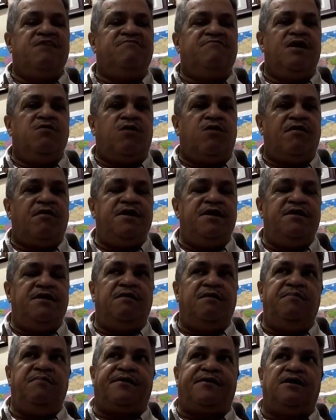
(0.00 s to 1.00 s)
very worried
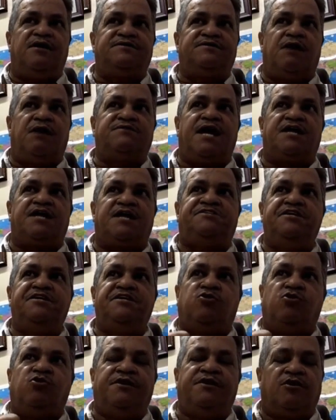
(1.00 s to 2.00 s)
because I was actually
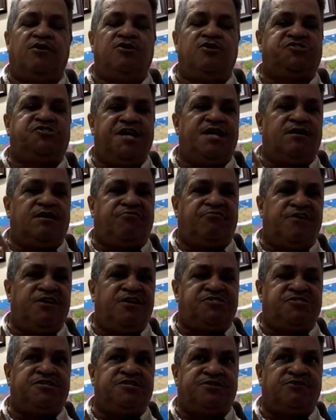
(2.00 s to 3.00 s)
going down Jane and
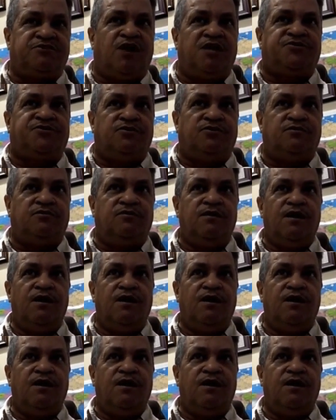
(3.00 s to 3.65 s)
Finch in Toronto.